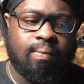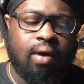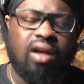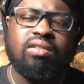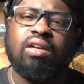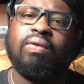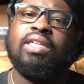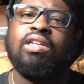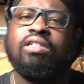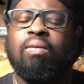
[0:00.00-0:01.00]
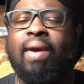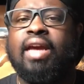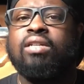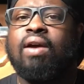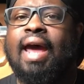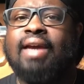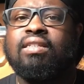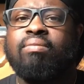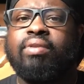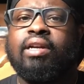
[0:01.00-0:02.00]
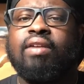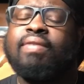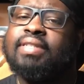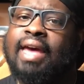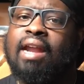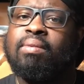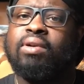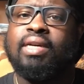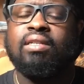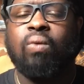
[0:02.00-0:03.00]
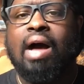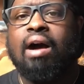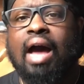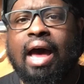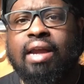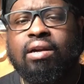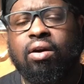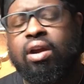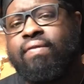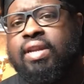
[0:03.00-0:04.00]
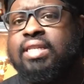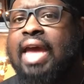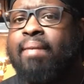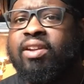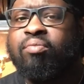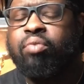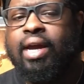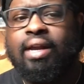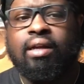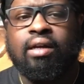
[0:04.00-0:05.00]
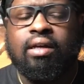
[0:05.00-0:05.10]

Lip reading: also research the page or ask the breeder if this animal is wild caught or if it is captive bred.